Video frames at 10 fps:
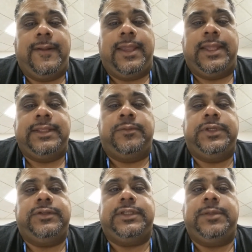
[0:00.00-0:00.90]
And then when you
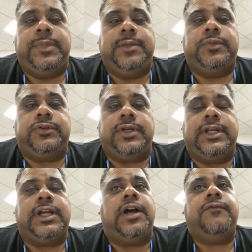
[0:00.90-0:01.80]
see people trying to
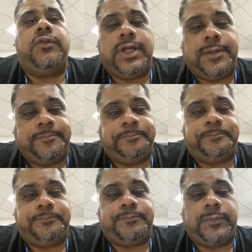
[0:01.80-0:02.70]
cover it up,
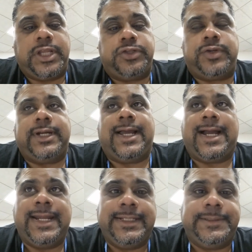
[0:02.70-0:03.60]
trying to hide it,